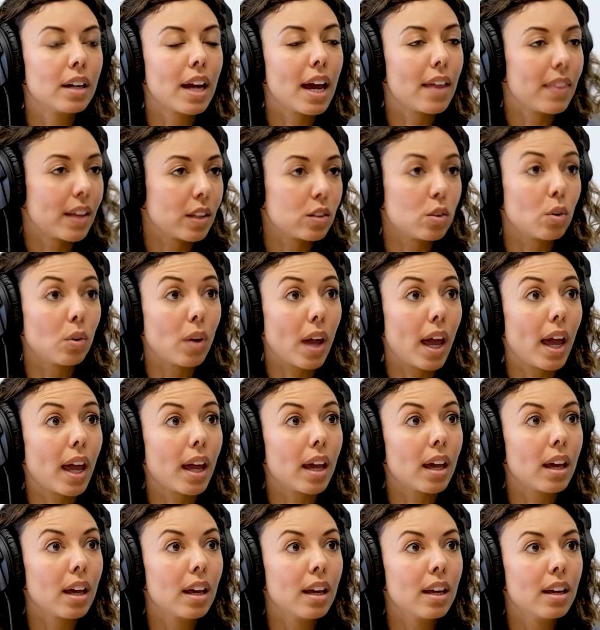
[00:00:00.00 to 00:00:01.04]
And that's
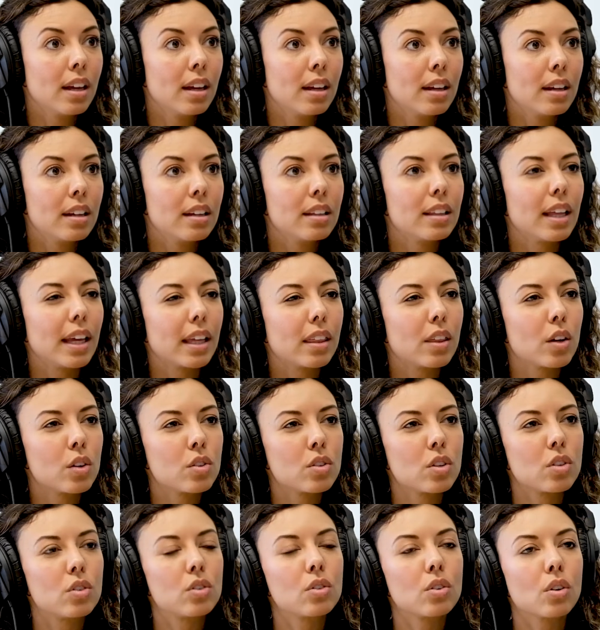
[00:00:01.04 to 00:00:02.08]
okay. Like there's
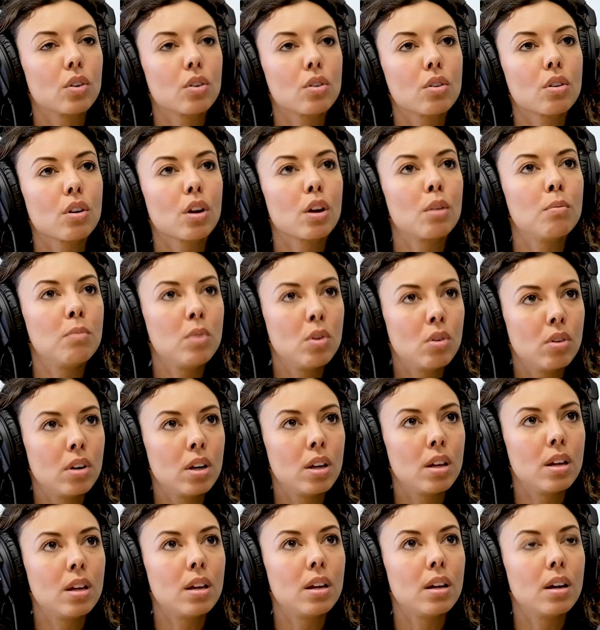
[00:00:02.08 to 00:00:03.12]
a certain
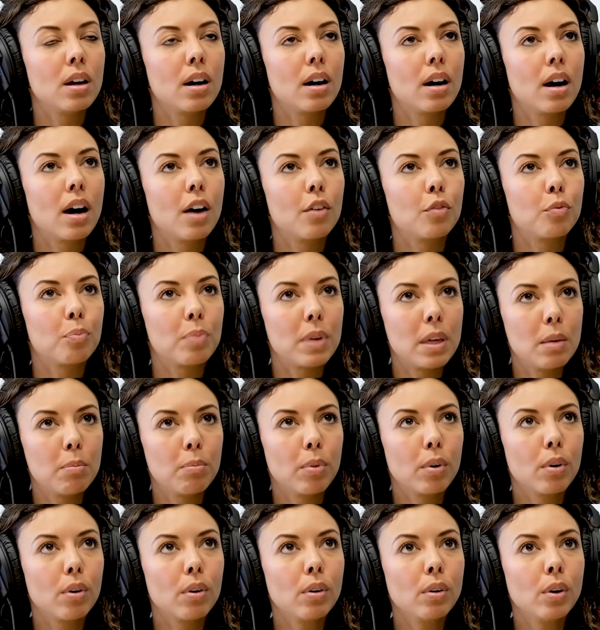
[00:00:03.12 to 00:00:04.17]
community of
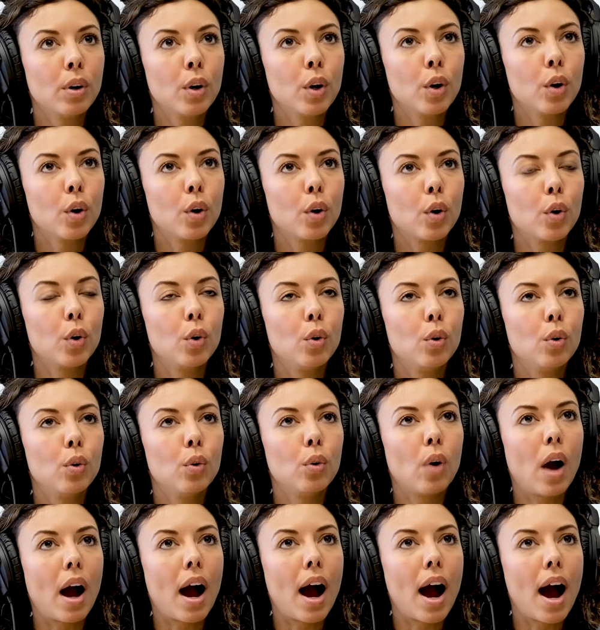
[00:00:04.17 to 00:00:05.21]
people
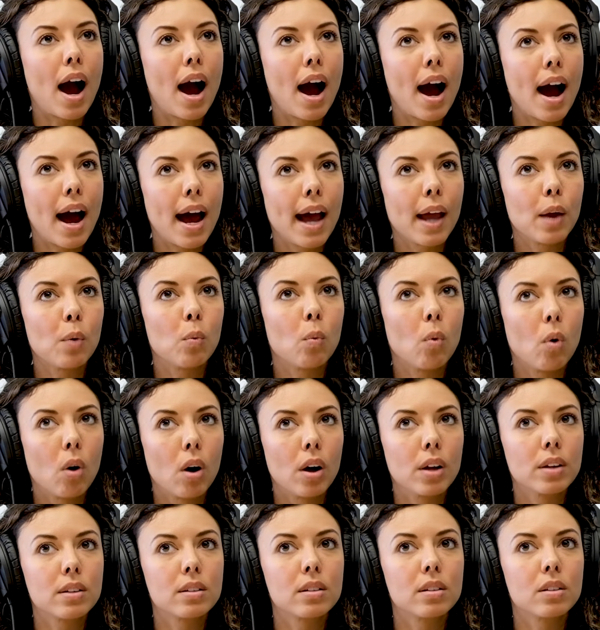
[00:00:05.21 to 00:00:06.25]
who I
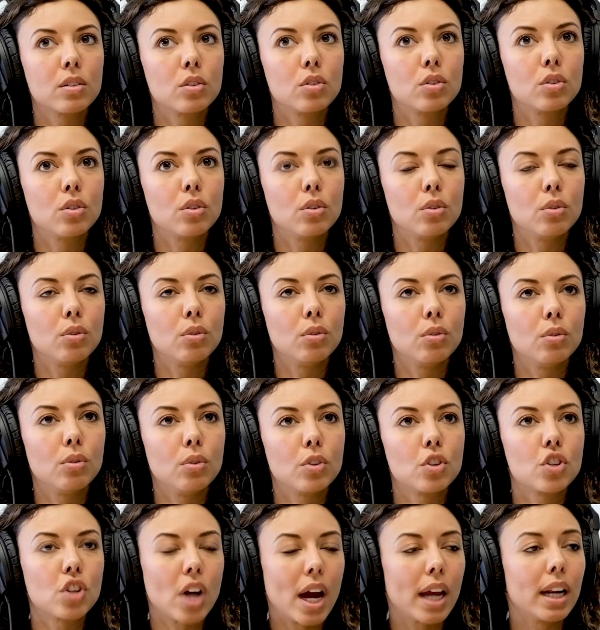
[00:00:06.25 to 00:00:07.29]
want to
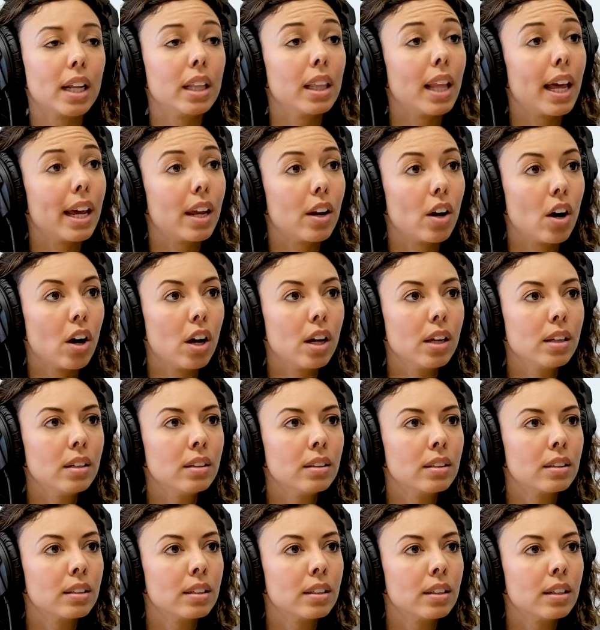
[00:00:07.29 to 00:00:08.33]
shine a light on